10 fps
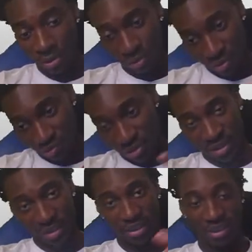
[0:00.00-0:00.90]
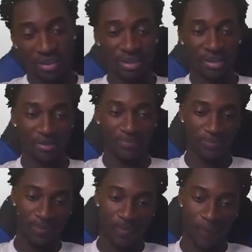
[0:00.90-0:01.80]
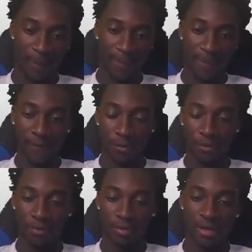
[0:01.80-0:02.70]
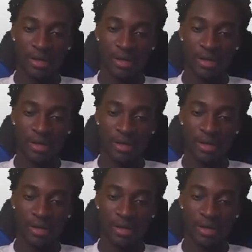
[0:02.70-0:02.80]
who was willing just to, you know,